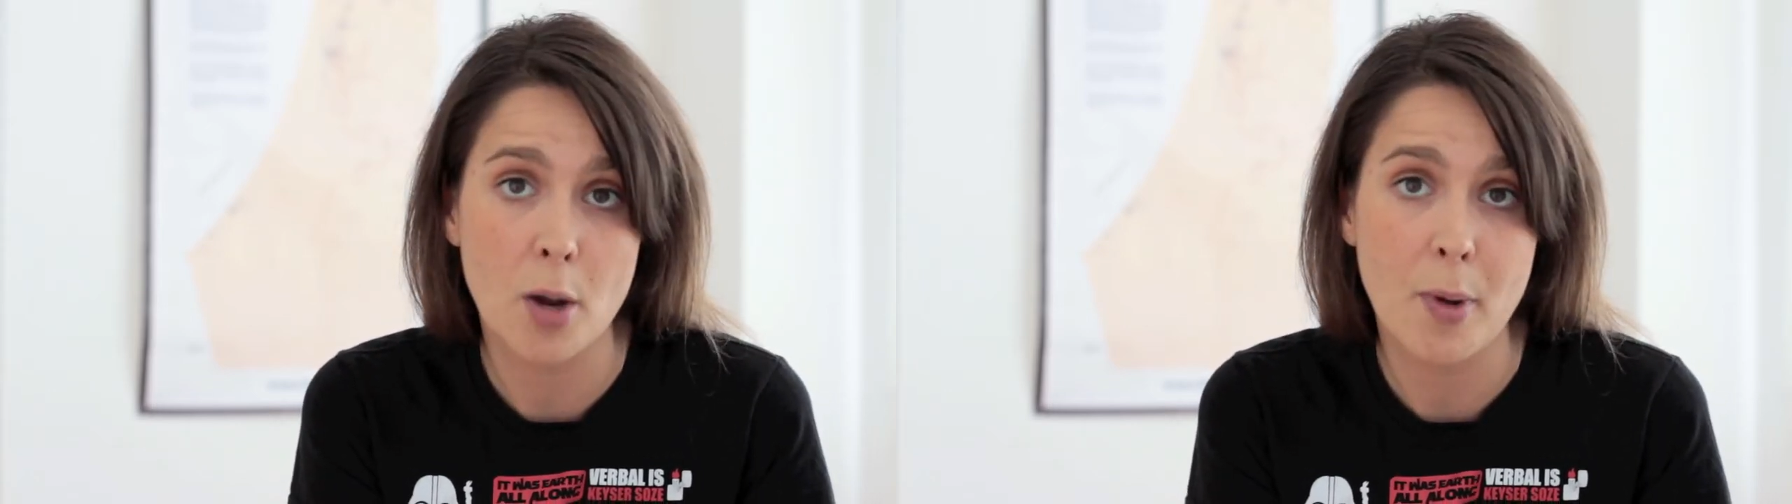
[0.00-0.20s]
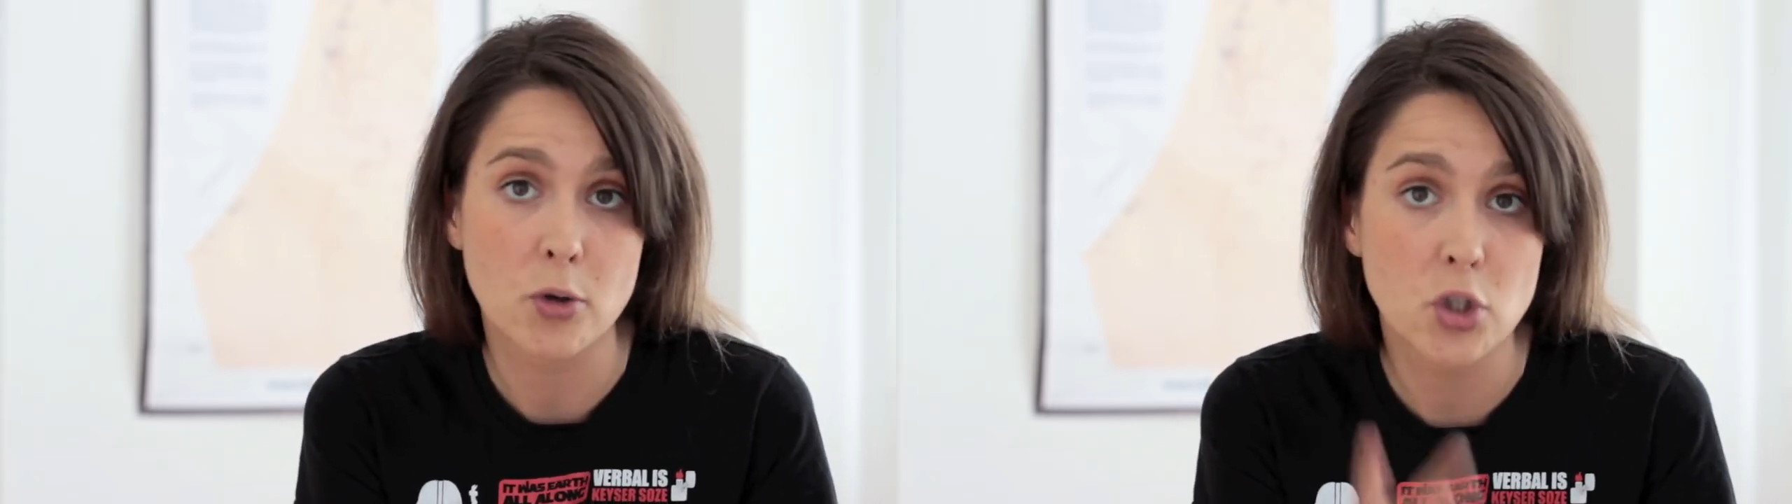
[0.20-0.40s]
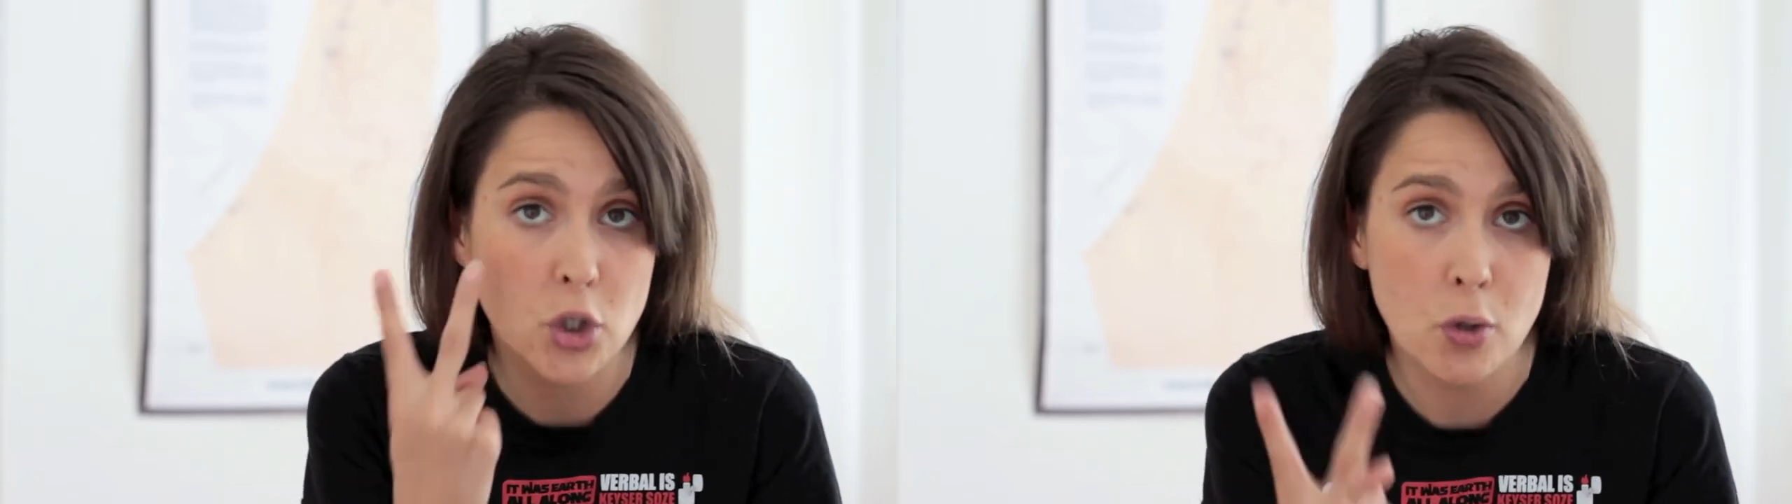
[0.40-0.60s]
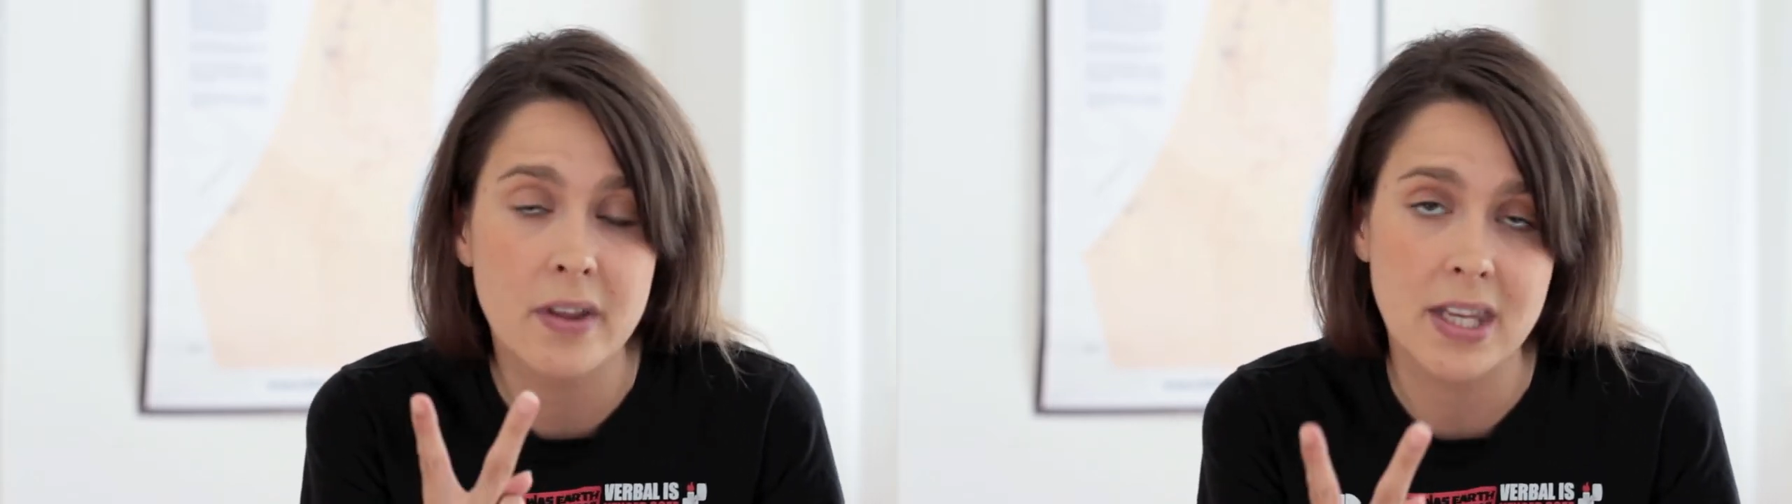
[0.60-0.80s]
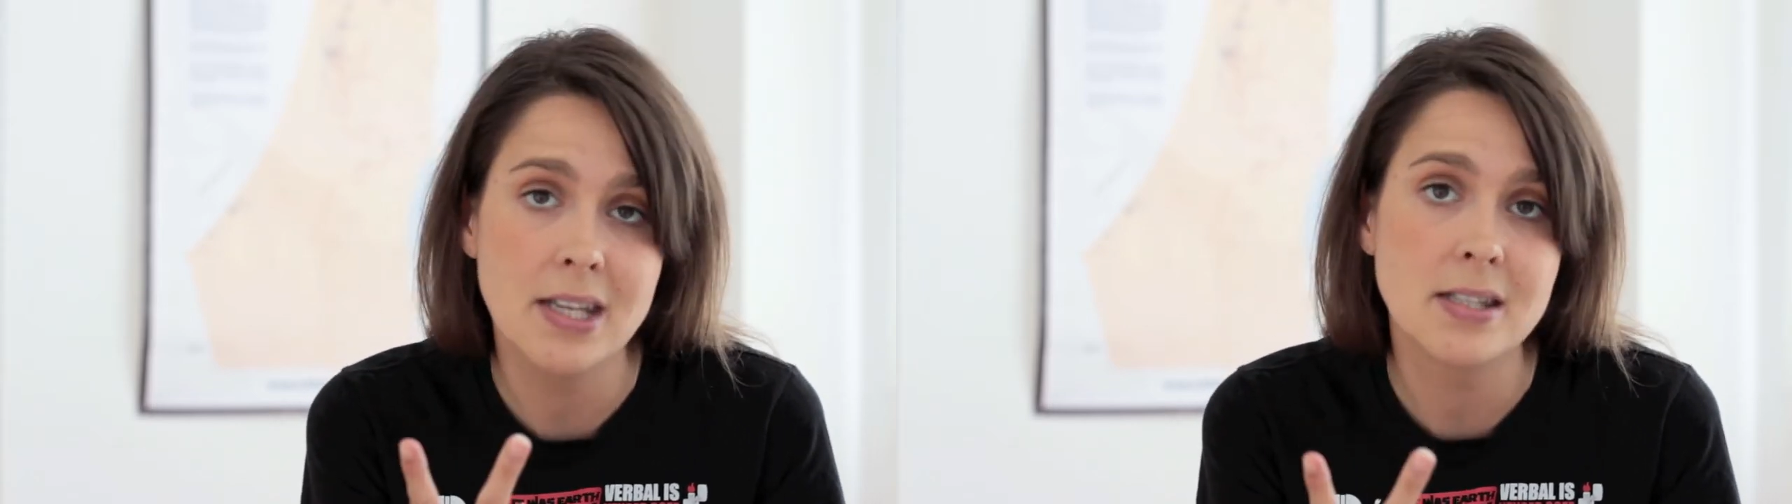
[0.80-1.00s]
about two
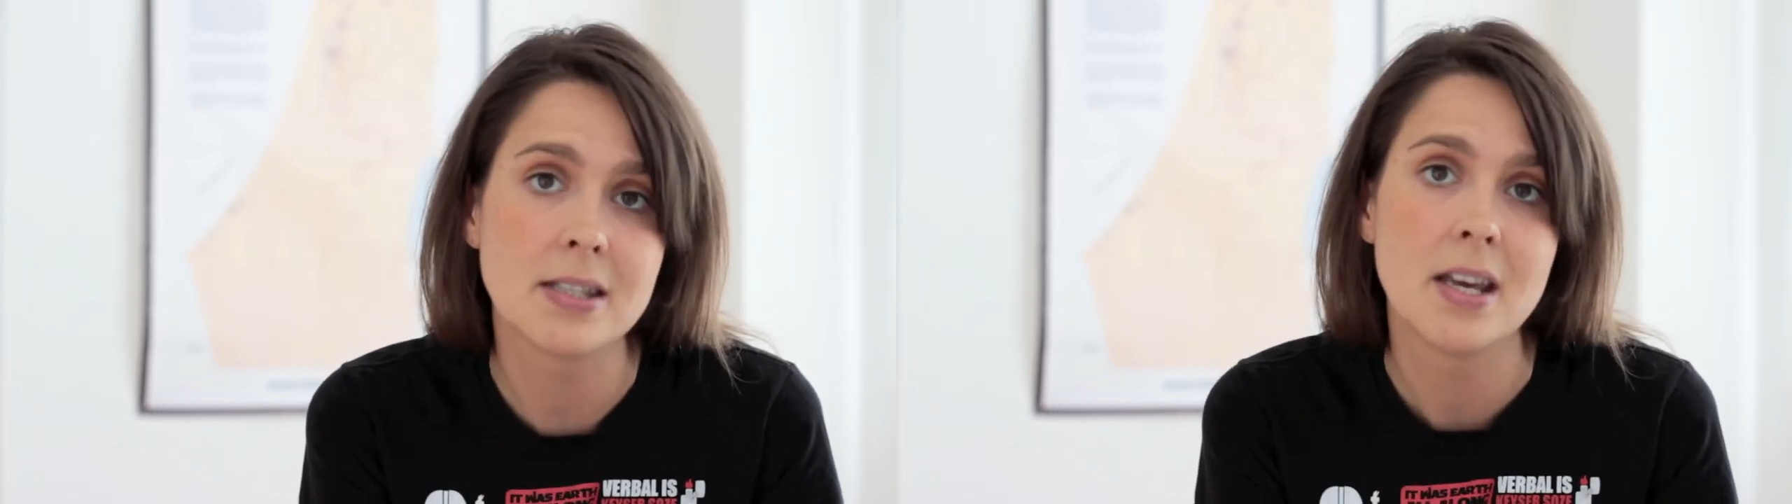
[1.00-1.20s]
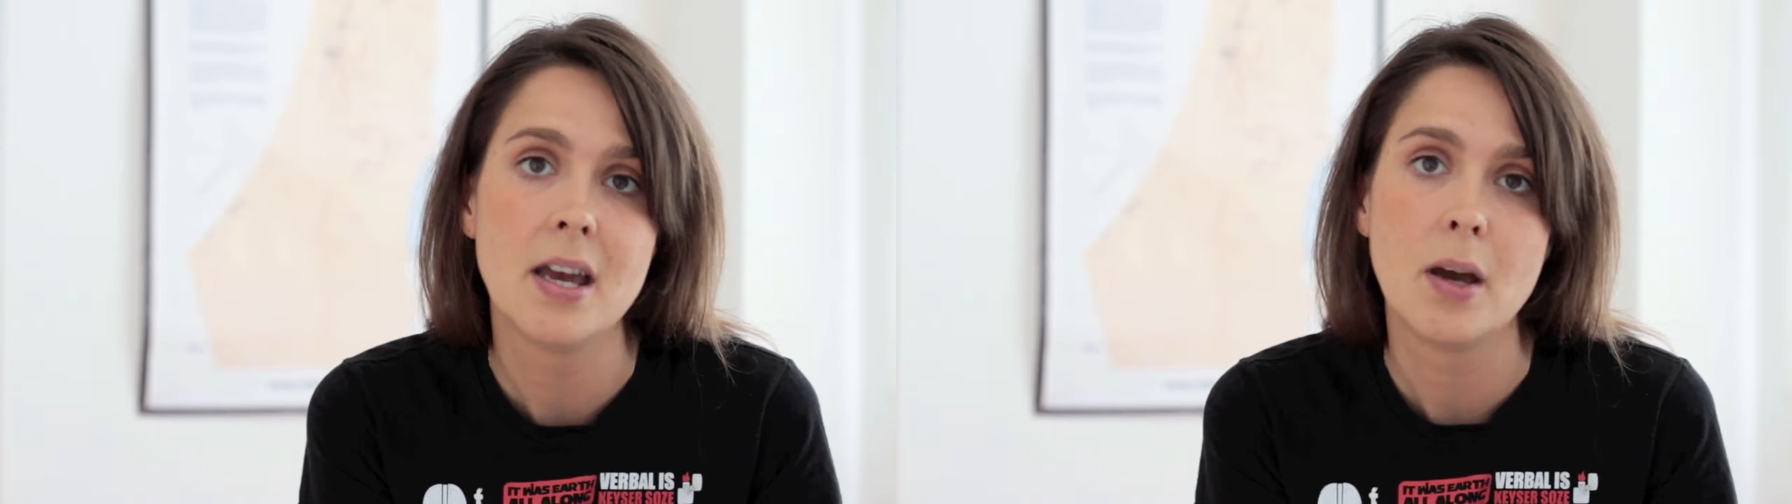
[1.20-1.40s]
of these,